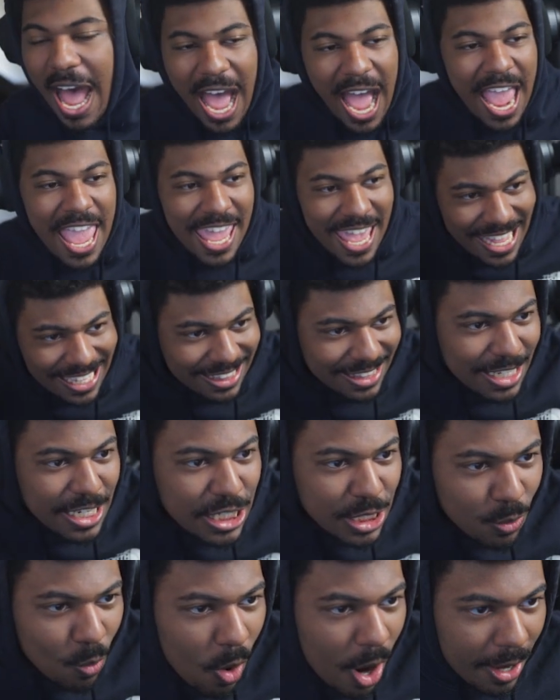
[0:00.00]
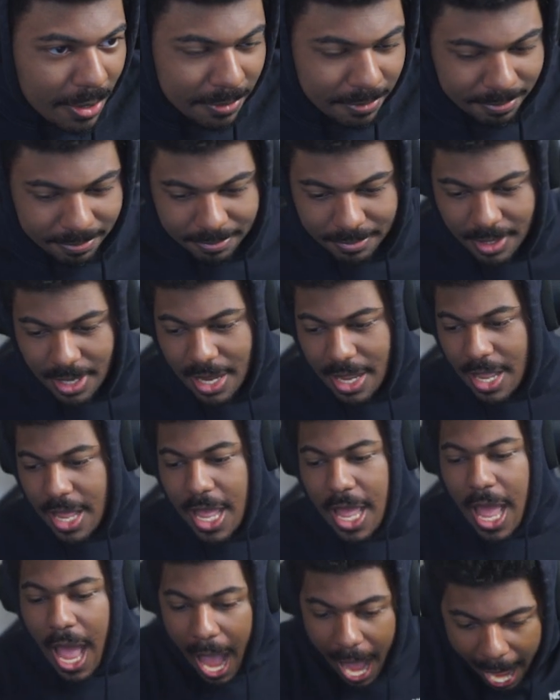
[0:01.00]
I hit this one.
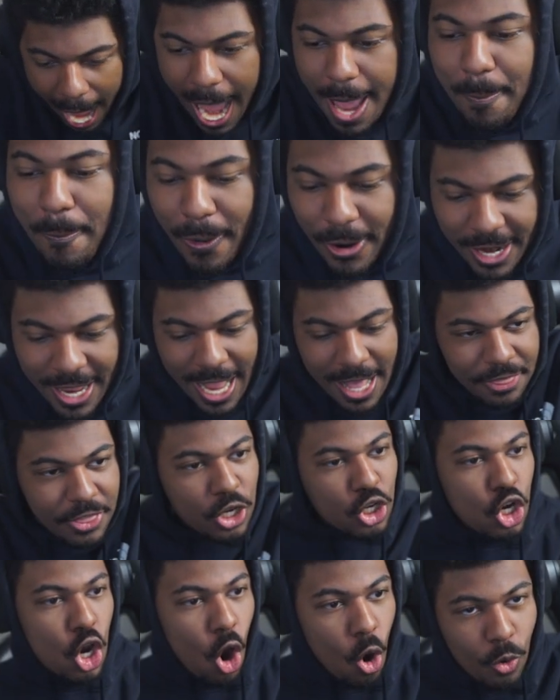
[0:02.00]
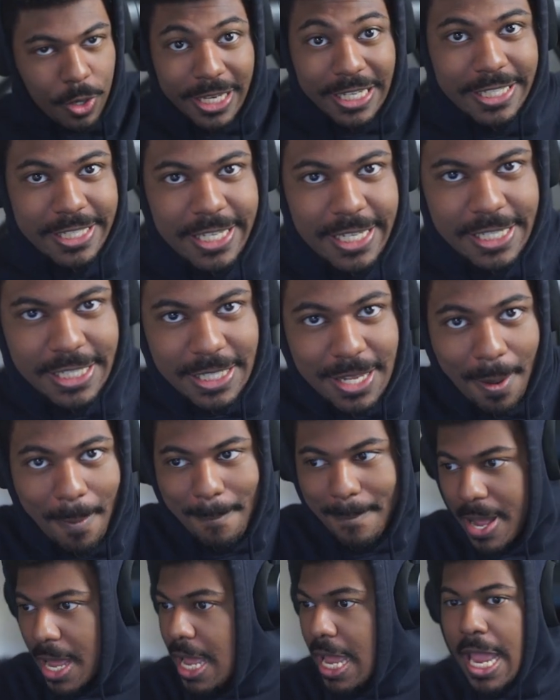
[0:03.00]
I put it in the coding system,
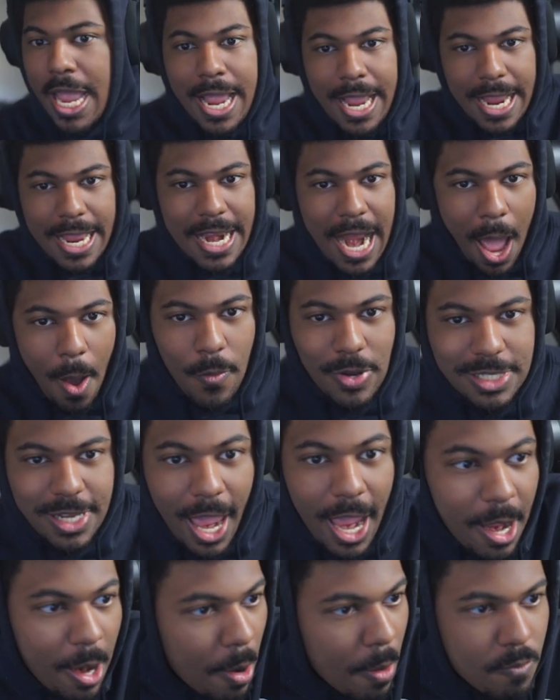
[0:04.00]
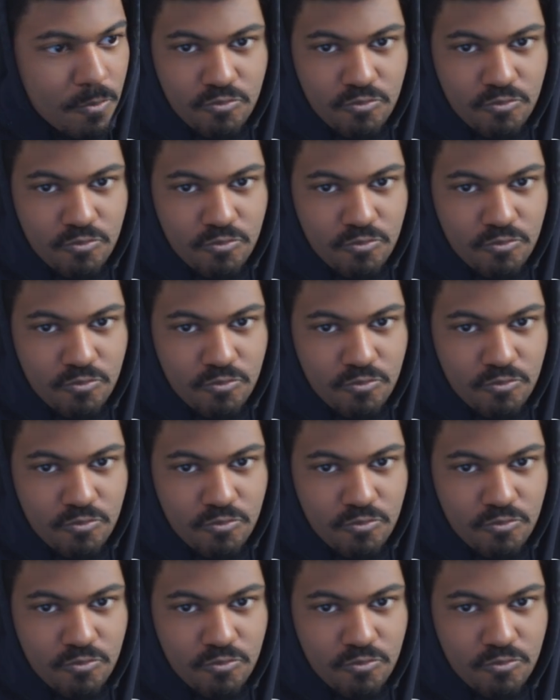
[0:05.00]
and I was like,